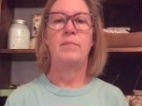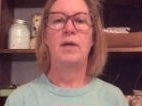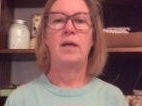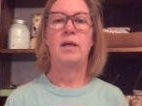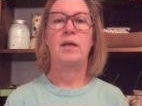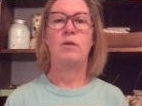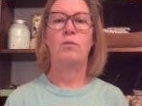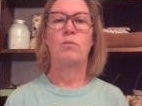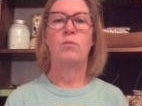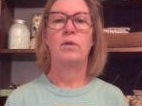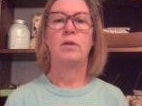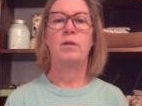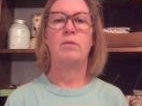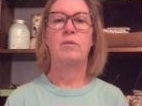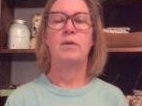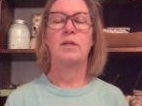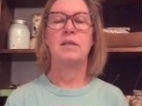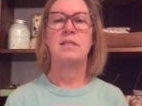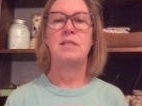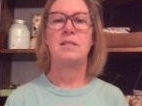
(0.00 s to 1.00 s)
I get really,
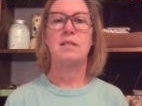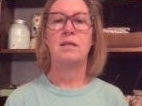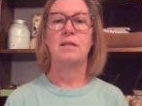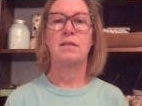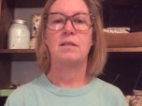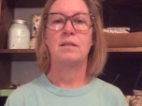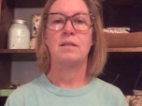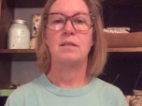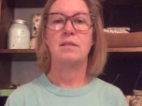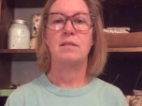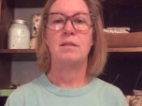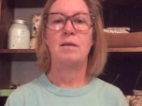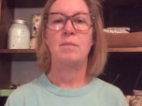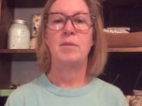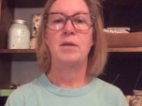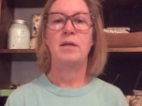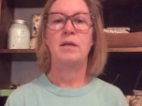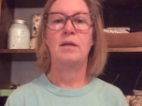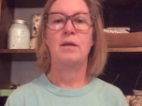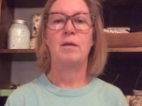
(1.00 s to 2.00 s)
really sick to the
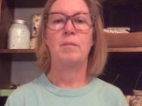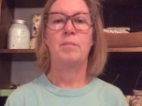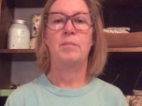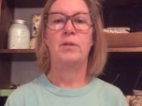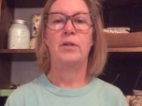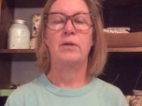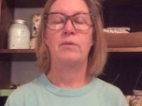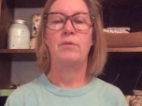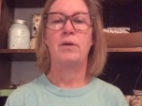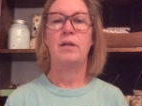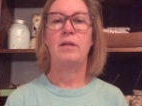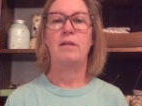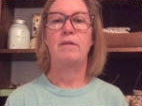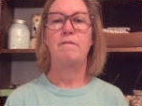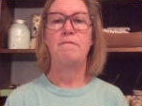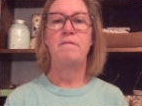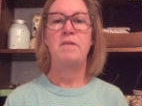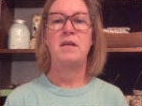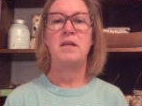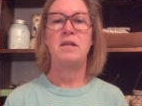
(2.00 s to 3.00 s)
stomach, blood red in the
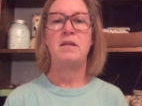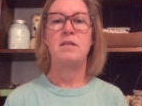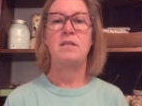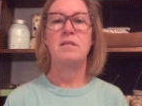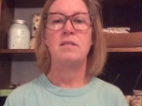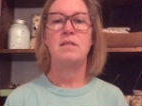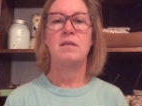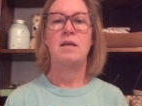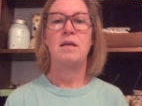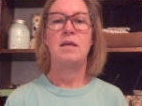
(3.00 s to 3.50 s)
face,